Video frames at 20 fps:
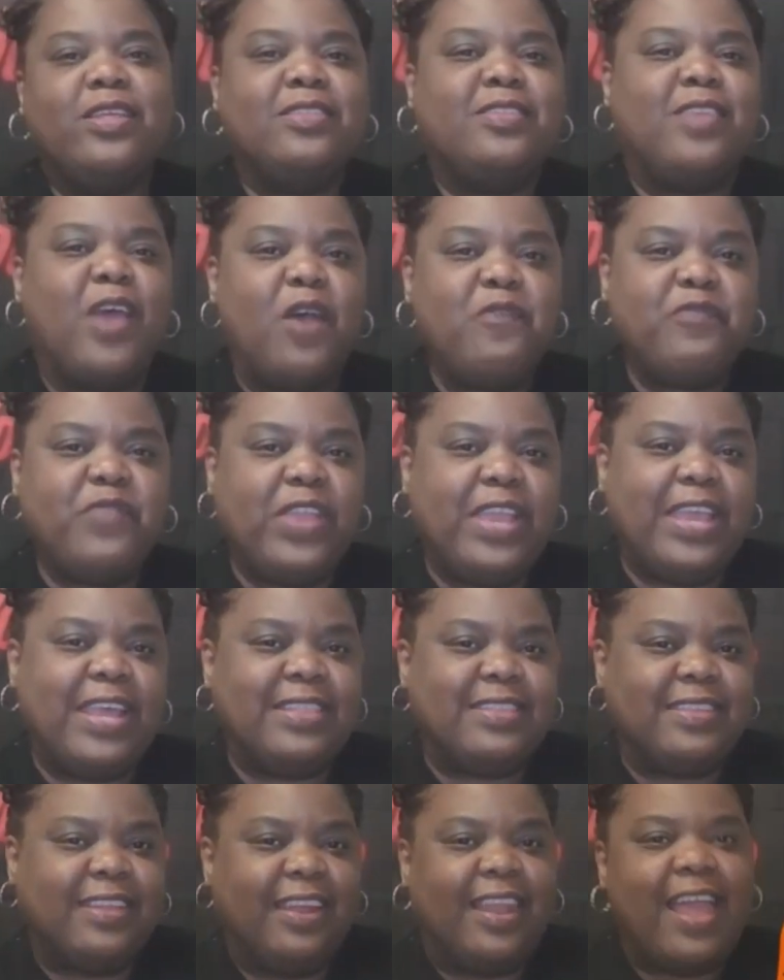Don't
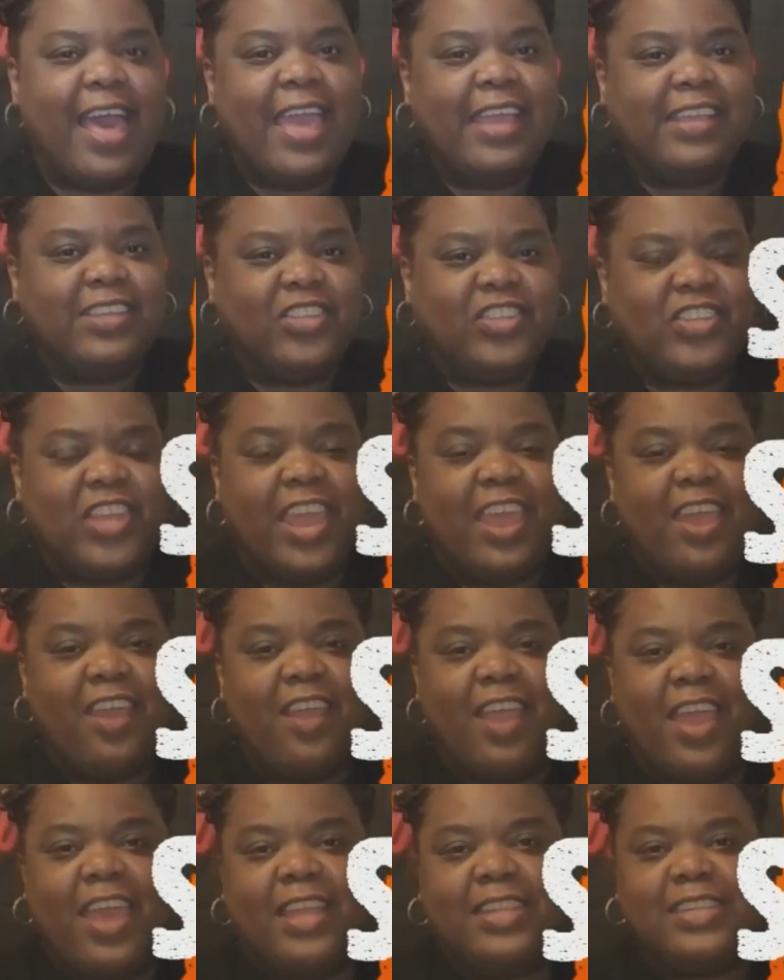forget to like,
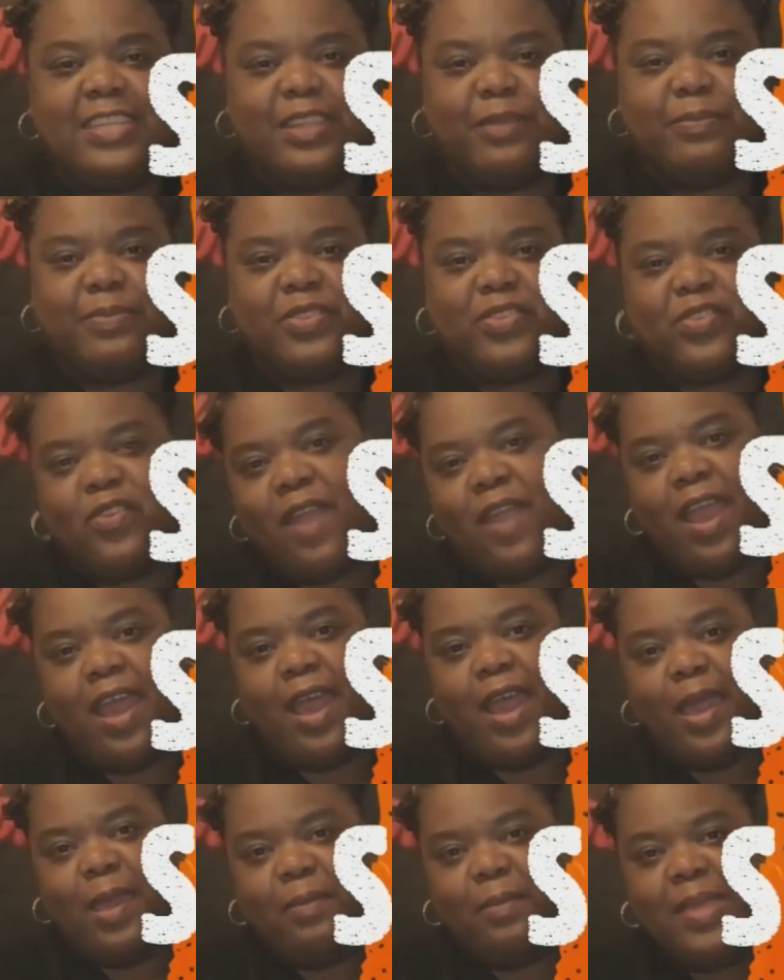share, and
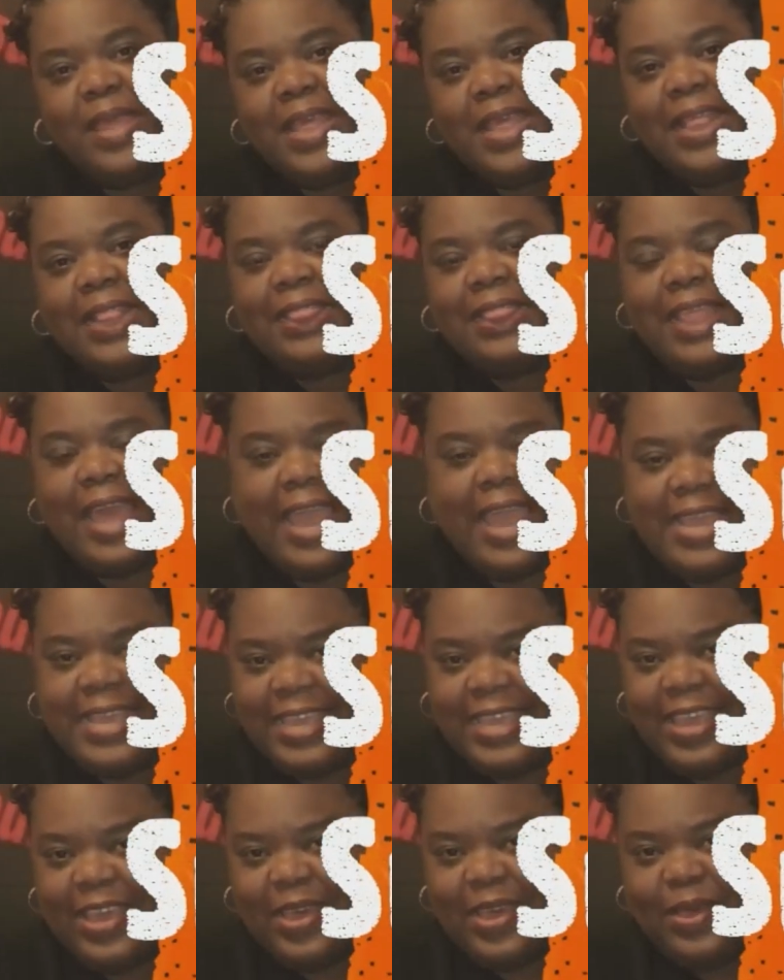subscribe.
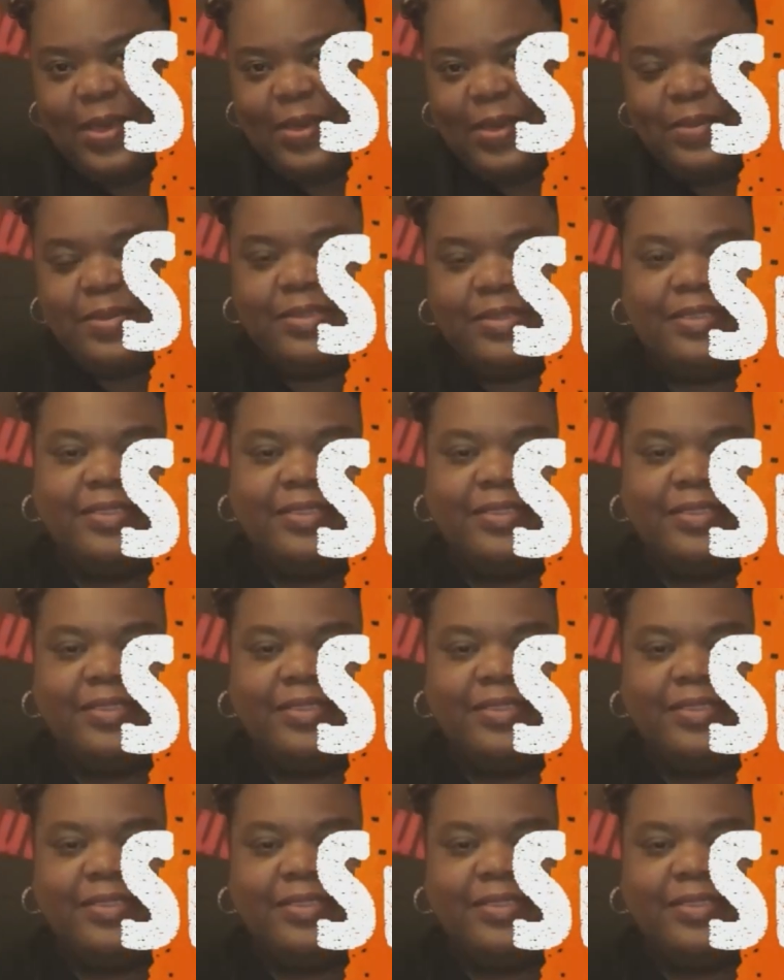Thank you.